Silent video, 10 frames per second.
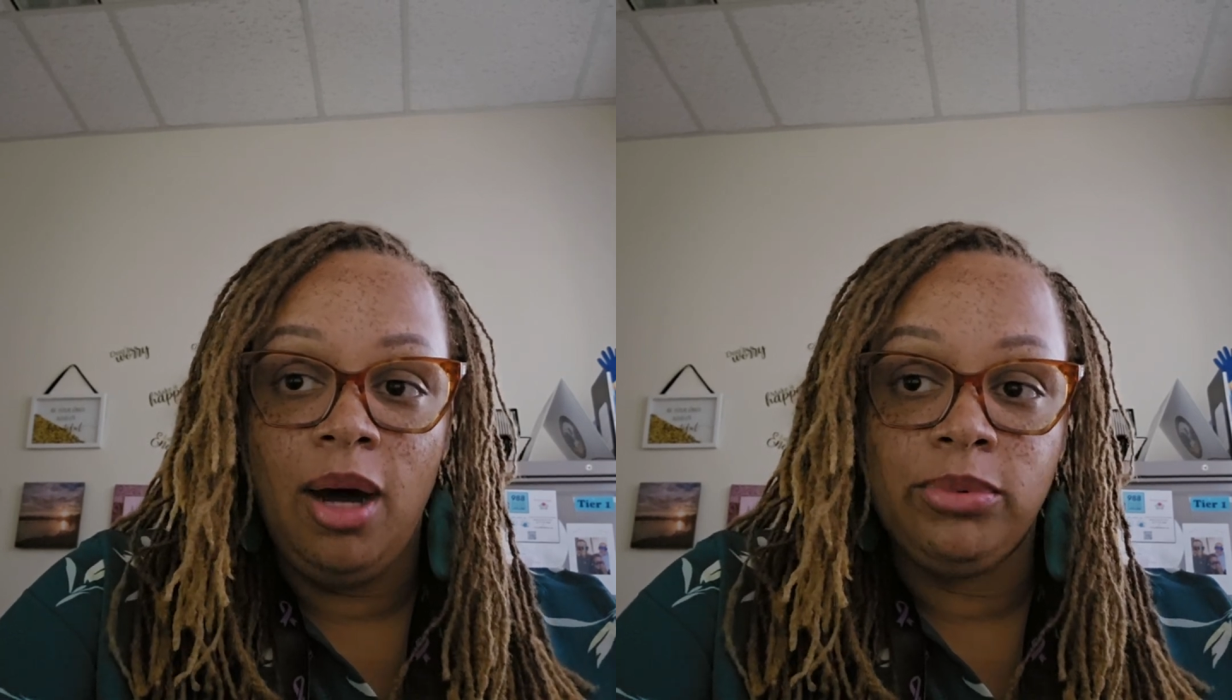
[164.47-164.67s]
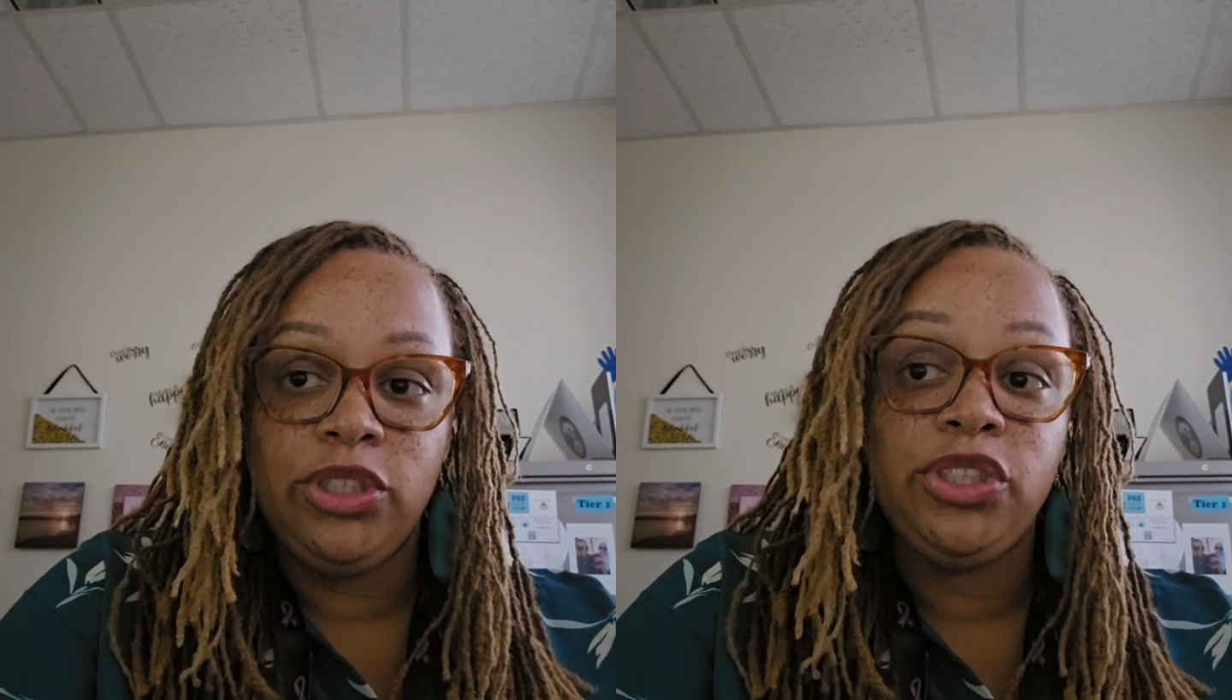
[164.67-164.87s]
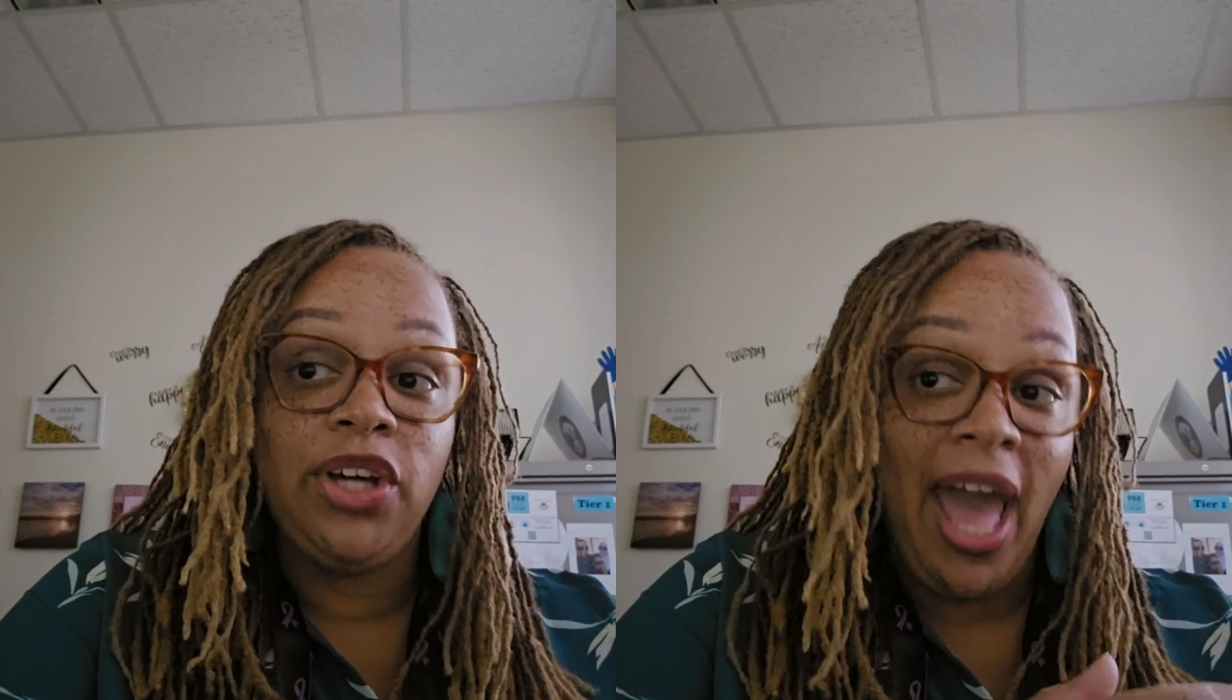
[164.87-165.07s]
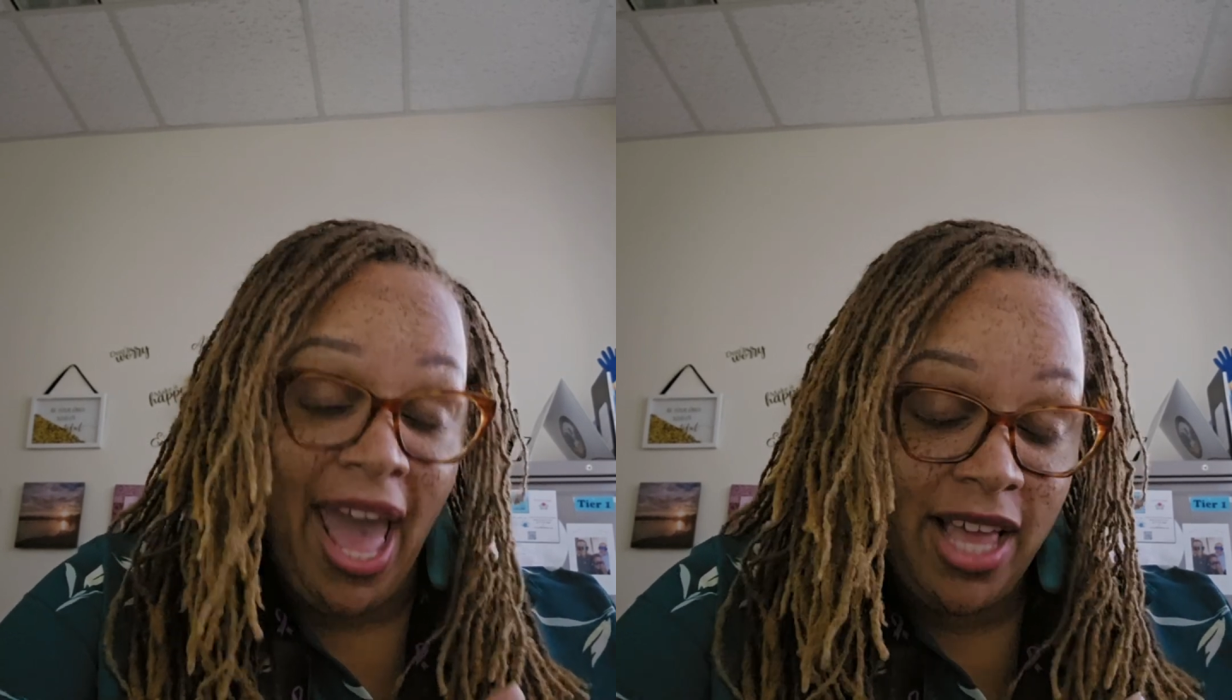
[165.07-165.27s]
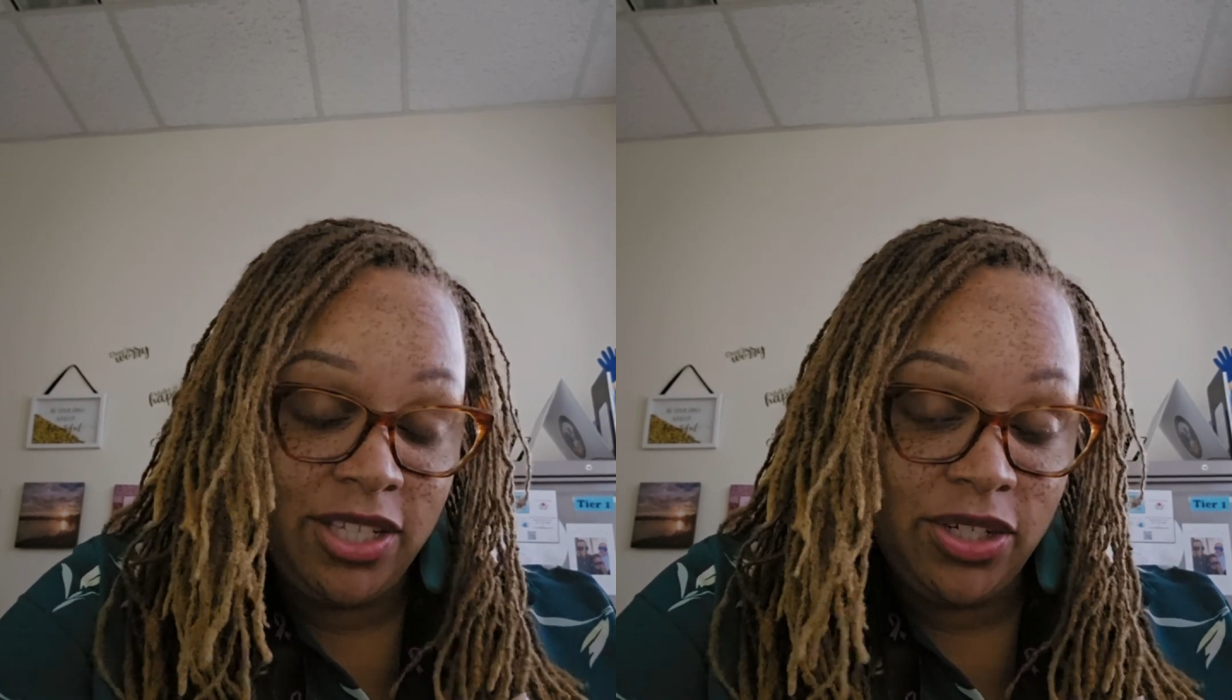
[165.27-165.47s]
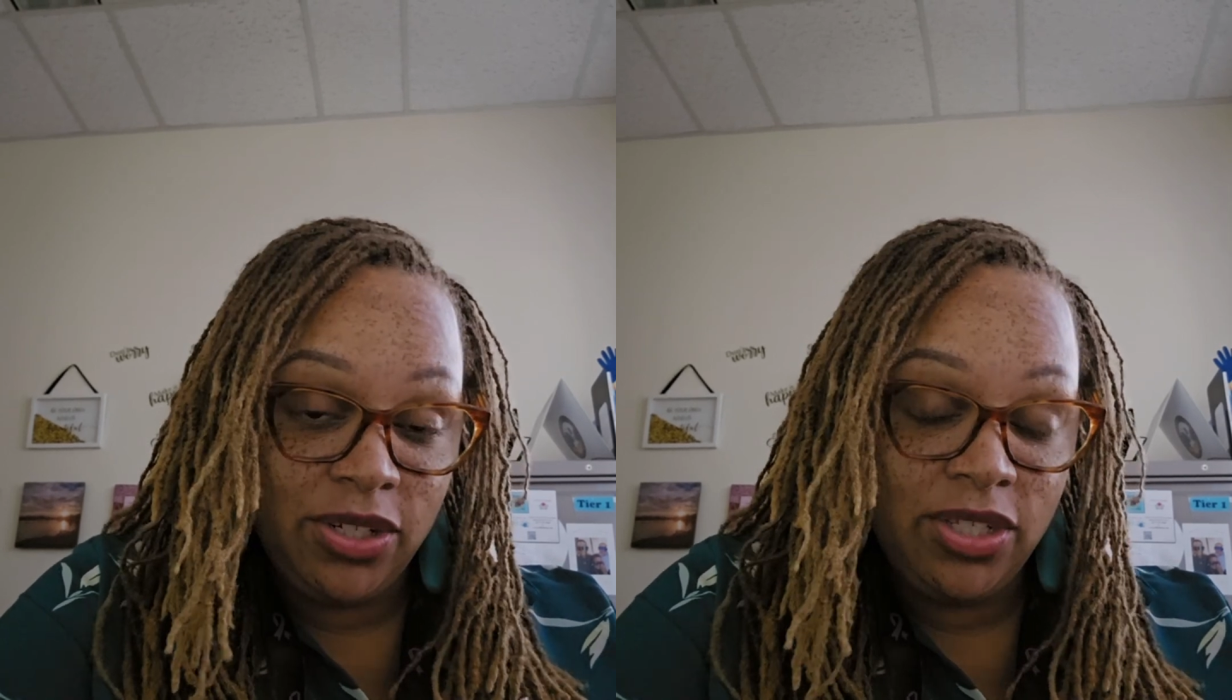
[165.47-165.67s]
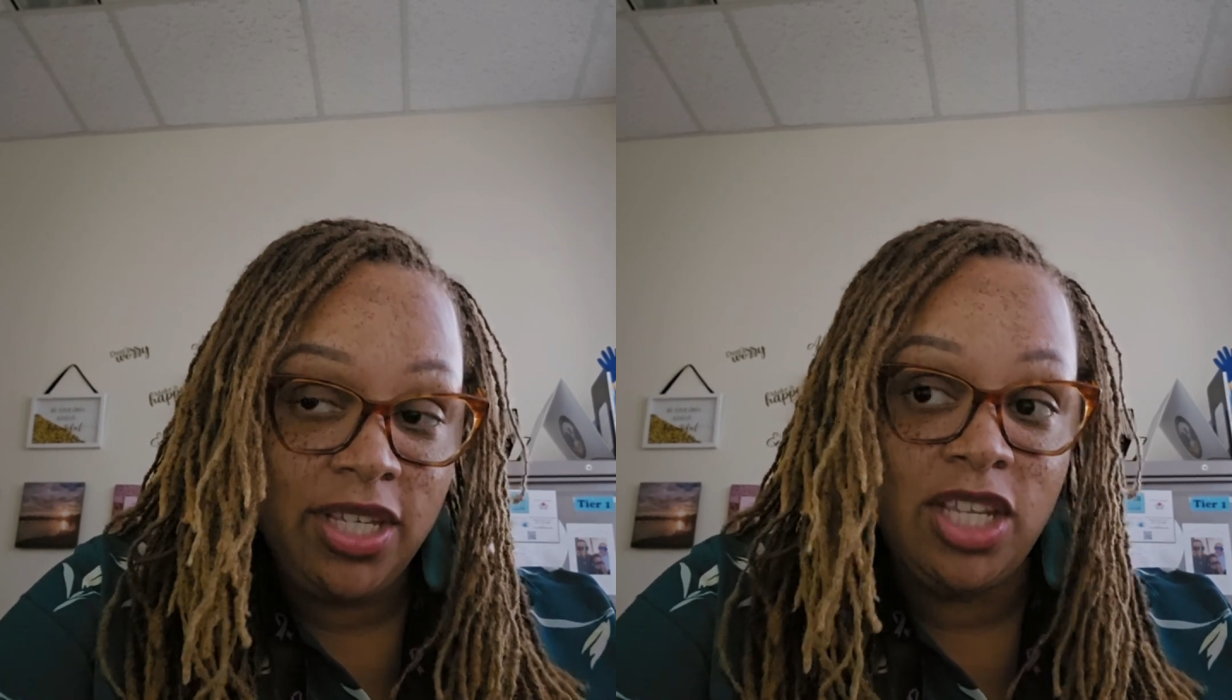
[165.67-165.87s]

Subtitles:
to hazards.